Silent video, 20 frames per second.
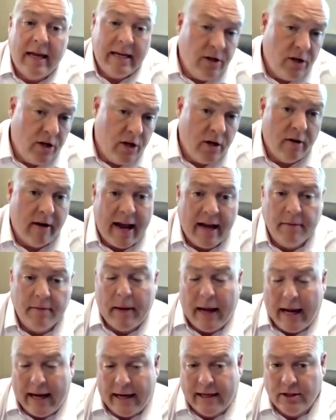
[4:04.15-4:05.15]
India,
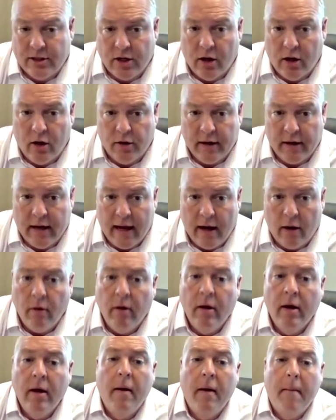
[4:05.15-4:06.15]
and Pakistan
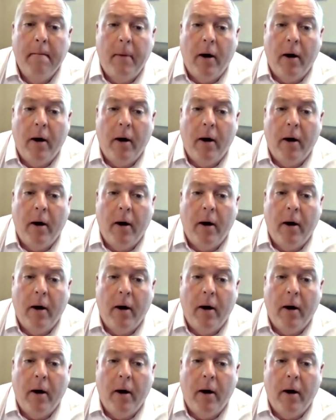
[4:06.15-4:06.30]
now